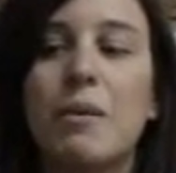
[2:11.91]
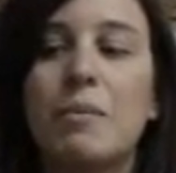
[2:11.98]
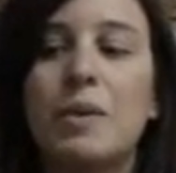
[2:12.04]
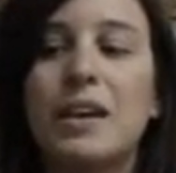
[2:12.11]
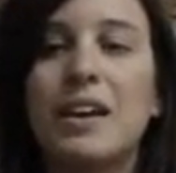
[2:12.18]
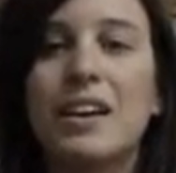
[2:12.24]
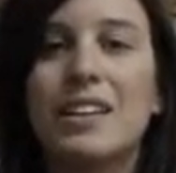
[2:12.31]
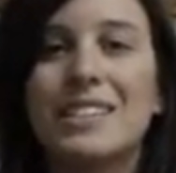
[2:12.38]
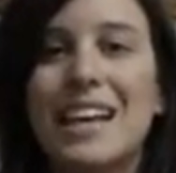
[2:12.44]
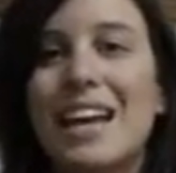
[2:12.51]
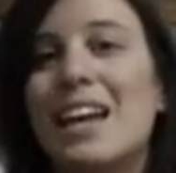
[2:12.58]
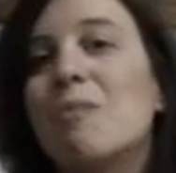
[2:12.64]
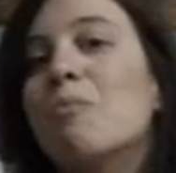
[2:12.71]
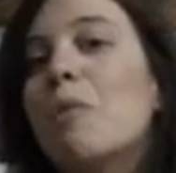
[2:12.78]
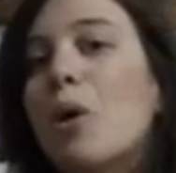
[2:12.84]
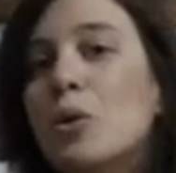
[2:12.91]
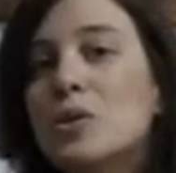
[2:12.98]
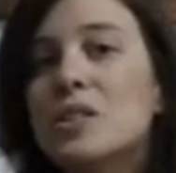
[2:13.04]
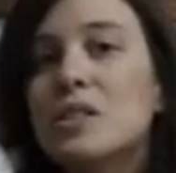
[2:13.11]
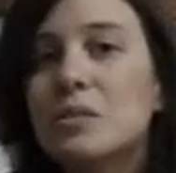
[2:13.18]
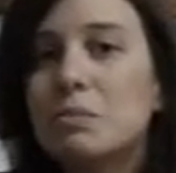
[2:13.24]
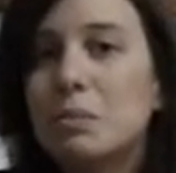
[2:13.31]
Because
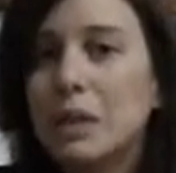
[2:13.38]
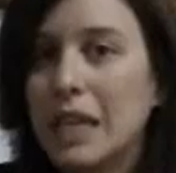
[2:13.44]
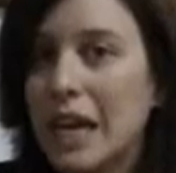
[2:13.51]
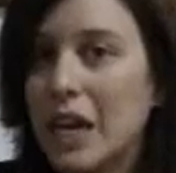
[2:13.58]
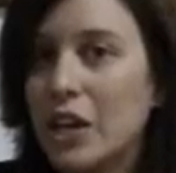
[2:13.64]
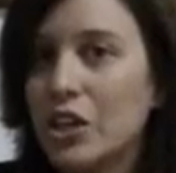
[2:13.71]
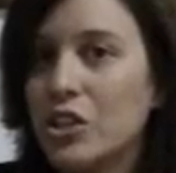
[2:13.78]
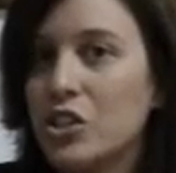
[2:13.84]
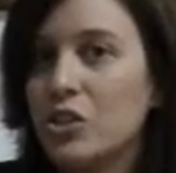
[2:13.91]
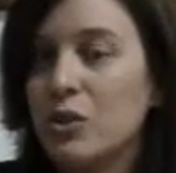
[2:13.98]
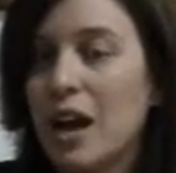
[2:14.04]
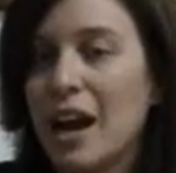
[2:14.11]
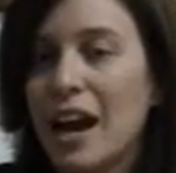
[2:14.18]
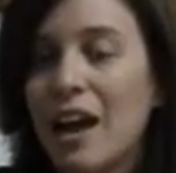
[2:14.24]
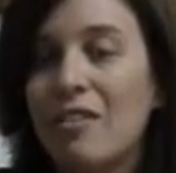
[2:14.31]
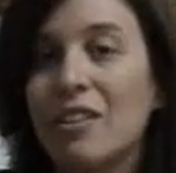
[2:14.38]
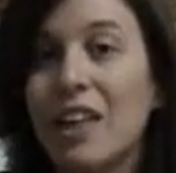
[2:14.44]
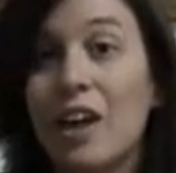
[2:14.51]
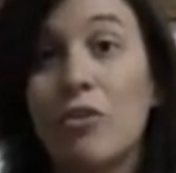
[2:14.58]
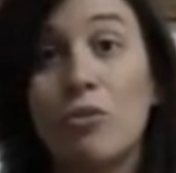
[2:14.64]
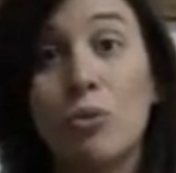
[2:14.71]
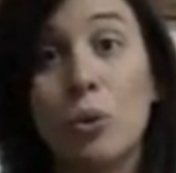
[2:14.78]
most planners do not have a
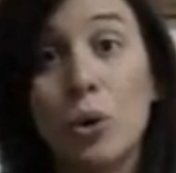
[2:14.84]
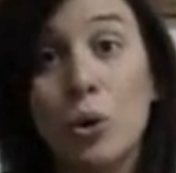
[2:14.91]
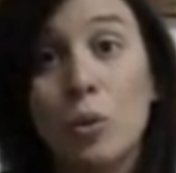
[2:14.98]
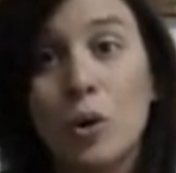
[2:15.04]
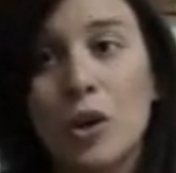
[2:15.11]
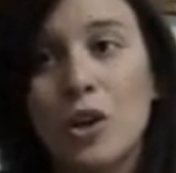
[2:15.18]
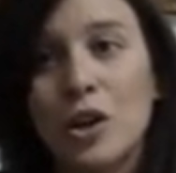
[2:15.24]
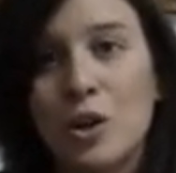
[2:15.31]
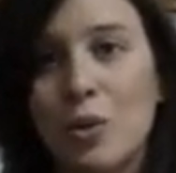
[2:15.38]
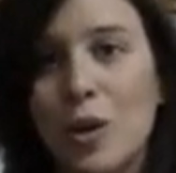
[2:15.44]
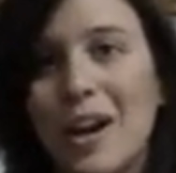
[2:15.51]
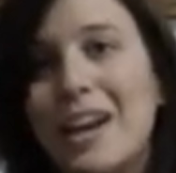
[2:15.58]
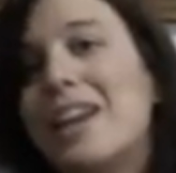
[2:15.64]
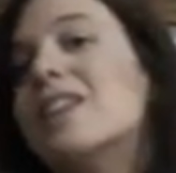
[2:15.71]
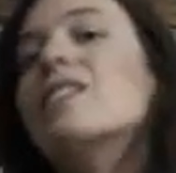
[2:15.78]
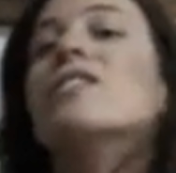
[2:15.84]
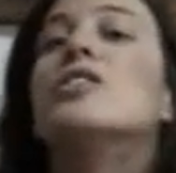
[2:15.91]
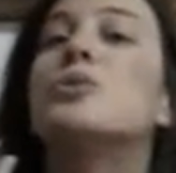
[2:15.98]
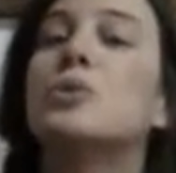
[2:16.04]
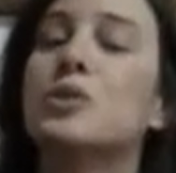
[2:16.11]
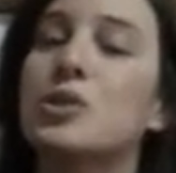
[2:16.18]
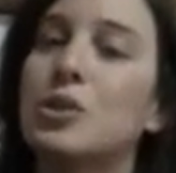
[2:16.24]
lot of room where you can write
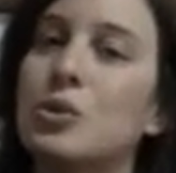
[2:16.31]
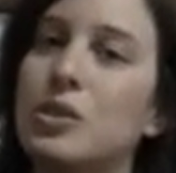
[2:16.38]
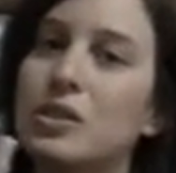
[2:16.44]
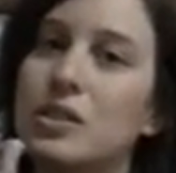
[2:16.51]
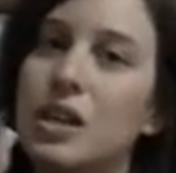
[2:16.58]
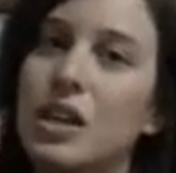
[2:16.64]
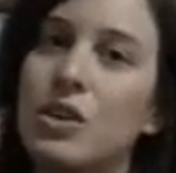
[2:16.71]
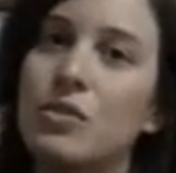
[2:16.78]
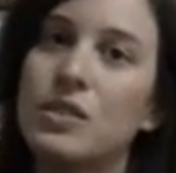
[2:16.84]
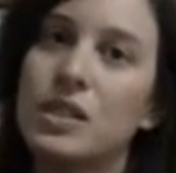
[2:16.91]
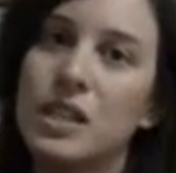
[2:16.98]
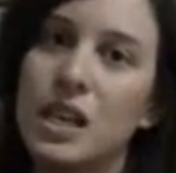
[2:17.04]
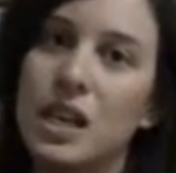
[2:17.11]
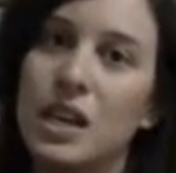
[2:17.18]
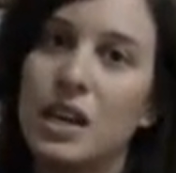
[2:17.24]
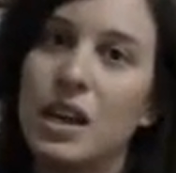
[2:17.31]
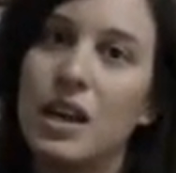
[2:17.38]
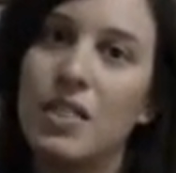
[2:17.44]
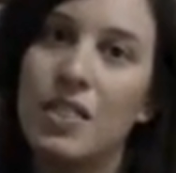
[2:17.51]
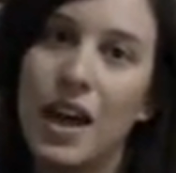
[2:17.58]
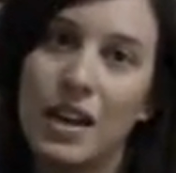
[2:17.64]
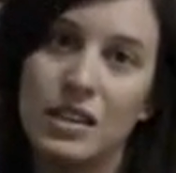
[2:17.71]
individual students that you've seen
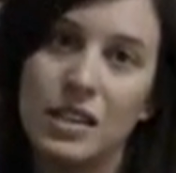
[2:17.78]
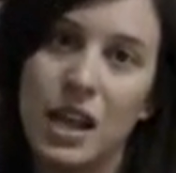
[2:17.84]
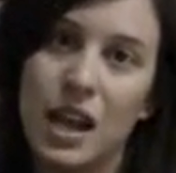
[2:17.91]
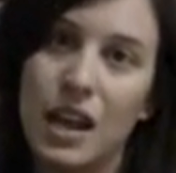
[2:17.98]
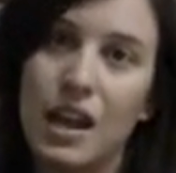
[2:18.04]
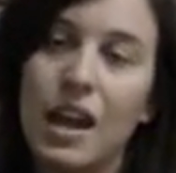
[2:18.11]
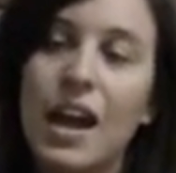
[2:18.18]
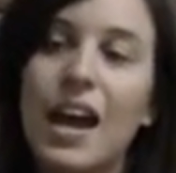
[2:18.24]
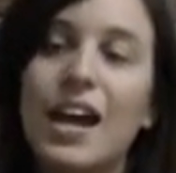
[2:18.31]
that day.